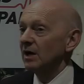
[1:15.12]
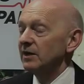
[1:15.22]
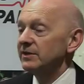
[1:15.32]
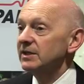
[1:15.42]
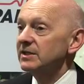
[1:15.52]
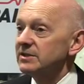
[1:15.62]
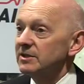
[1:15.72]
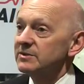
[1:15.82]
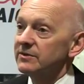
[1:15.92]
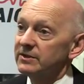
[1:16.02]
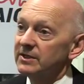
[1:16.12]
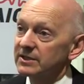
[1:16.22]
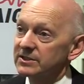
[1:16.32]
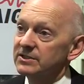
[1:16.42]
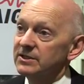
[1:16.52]
I think in terms of the
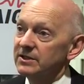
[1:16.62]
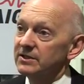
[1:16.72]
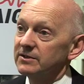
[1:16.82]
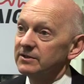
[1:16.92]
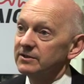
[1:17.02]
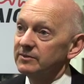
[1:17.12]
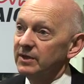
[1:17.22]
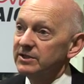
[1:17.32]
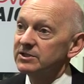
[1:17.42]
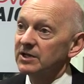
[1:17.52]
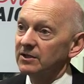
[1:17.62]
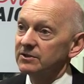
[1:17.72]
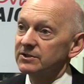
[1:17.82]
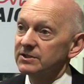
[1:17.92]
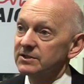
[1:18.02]
next year, the main
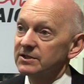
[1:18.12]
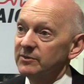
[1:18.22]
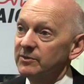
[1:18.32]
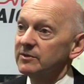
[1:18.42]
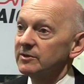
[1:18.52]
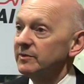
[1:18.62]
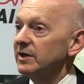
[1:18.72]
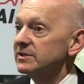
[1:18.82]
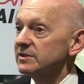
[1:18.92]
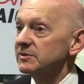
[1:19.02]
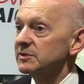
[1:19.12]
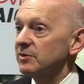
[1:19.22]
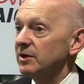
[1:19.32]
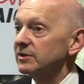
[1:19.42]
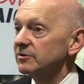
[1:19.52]
challenge is keeping up the pace of
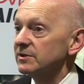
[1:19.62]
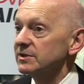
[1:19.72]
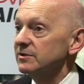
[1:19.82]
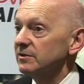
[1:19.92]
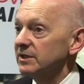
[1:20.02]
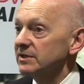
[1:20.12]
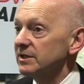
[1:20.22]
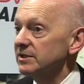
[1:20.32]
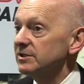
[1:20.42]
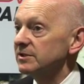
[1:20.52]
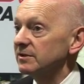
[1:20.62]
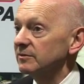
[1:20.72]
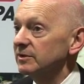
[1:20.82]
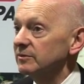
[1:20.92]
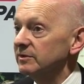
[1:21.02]
spread across the
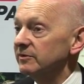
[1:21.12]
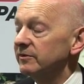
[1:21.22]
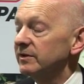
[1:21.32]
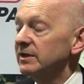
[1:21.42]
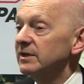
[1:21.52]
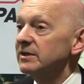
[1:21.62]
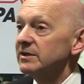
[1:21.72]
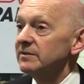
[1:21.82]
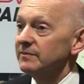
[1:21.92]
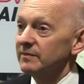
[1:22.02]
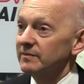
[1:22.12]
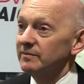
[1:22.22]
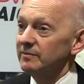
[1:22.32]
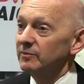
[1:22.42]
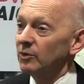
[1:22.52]
organisation. We've
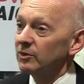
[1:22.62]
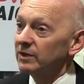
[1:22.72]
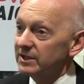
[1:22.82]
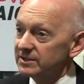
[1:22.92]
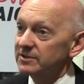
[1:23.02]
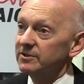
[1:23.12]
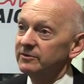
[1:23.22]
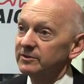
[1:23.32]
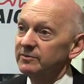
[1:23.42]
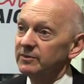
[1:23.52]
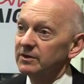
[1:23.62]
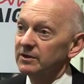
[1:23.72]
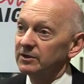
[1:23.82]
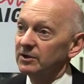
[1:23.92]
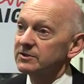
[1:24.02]
more or less covered
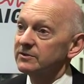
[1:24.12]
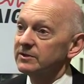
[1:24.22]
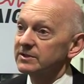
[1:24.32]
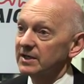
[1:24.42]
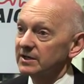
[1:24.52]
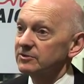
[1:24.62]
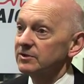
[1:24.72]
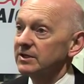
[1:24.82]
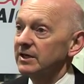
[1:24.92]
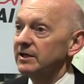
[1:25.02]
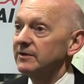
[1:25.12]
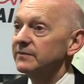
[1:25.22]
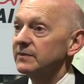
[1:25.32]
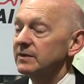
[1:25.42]
a lot of the secondary care